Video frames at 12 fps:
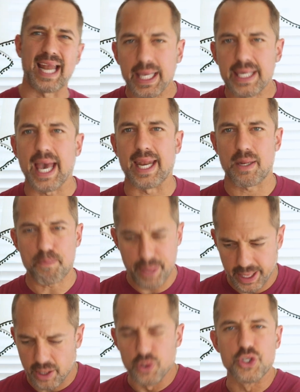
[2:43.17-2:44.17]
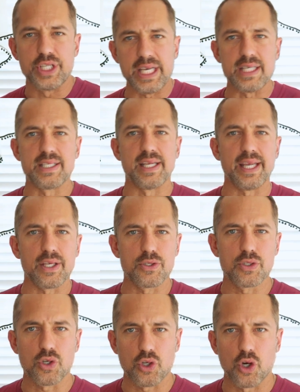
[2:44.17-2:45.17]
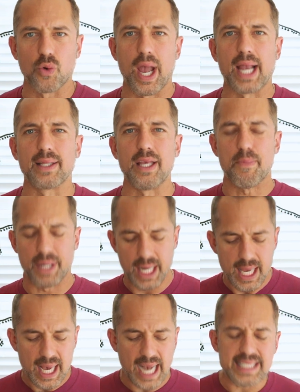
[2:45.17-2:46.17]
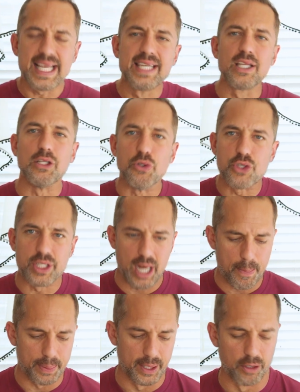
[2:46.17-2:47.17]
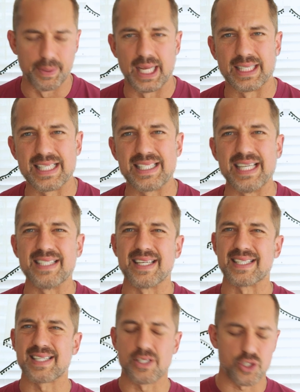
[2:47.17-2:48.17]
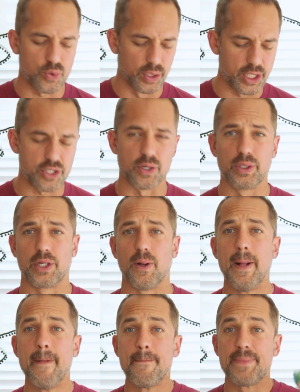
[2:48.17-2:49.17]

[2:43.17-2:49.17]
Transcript: I get it, pick your seasonings correctly, but I tend to loosen up a little bit on the seasonings because it's really so little.